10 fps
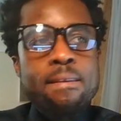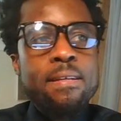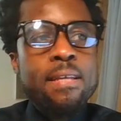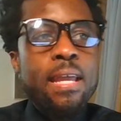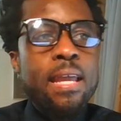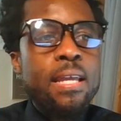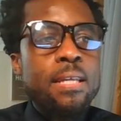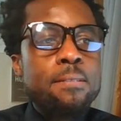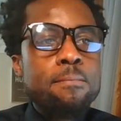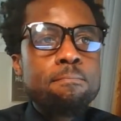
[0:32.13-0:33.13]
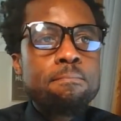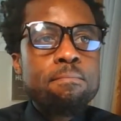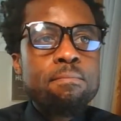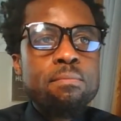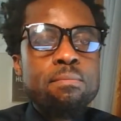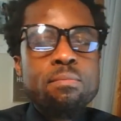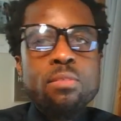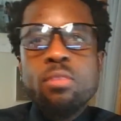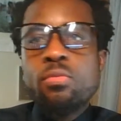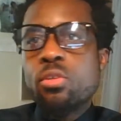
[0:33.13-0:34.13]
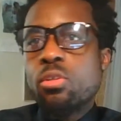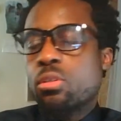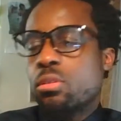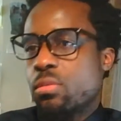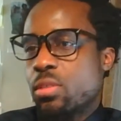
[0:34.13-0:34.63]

And if you're,